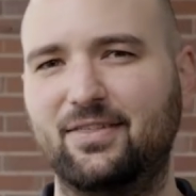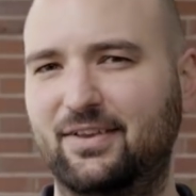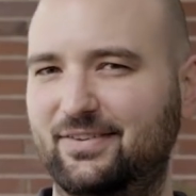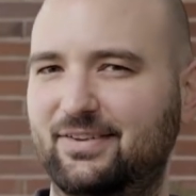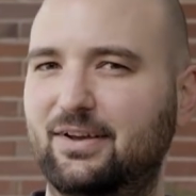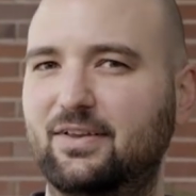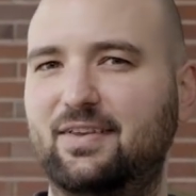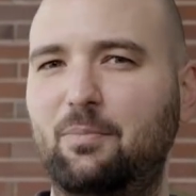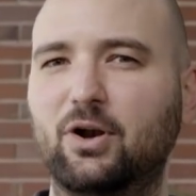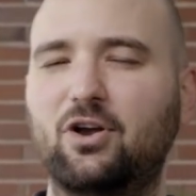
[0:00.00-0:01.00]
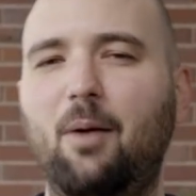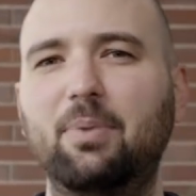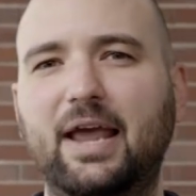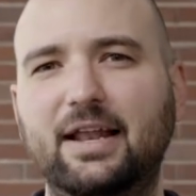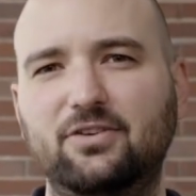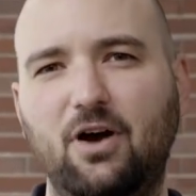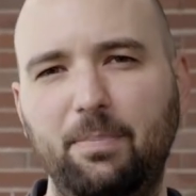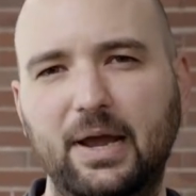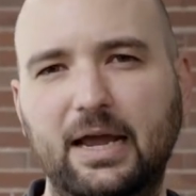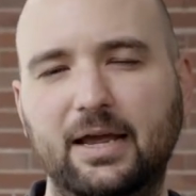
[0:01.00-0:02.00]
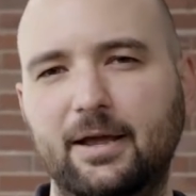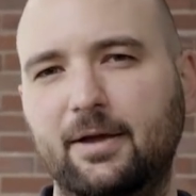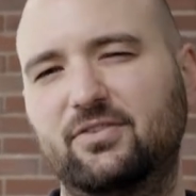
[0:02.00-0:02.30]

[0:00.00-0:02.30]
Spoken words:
This is a somewhat complicated topic.